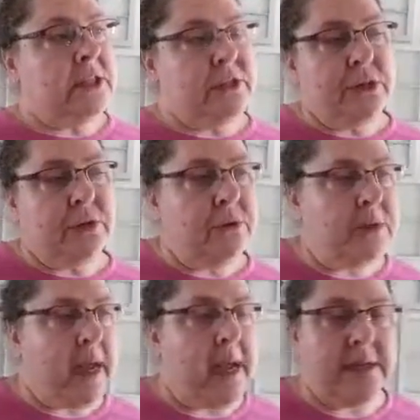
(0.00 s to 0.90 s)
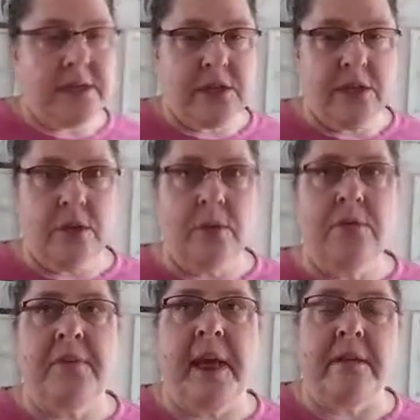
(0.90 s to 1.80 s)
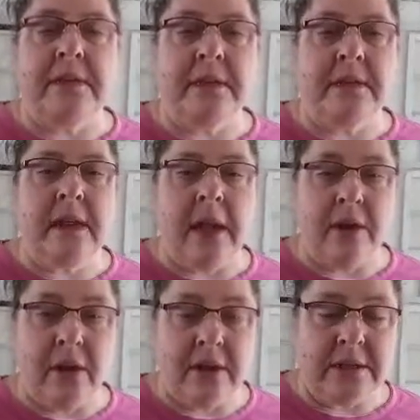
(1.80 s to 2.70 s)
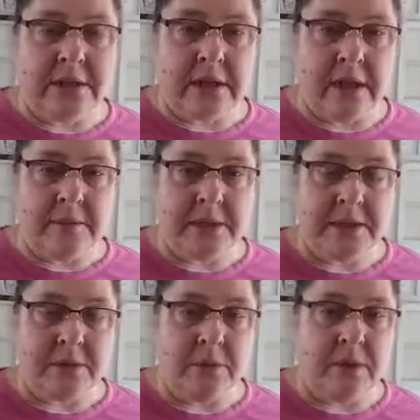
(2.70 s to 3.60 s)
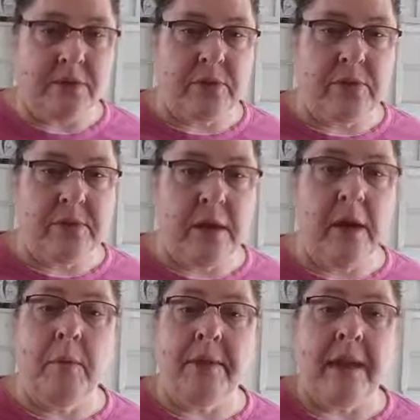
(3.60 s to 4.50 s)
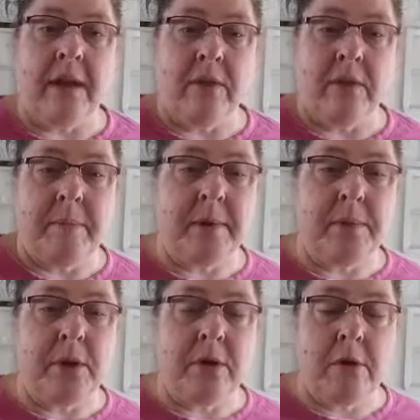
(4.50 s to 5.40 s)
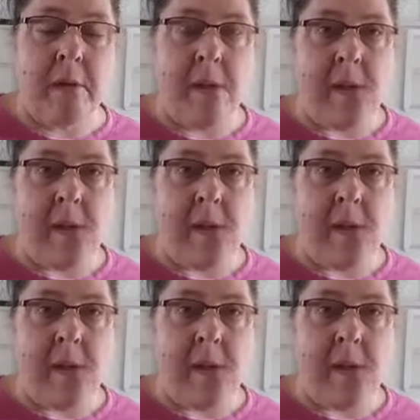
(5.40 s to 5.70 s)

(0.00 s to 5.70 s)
two guys who founded Alcoholics Anonymous and wrote what they call the Big Book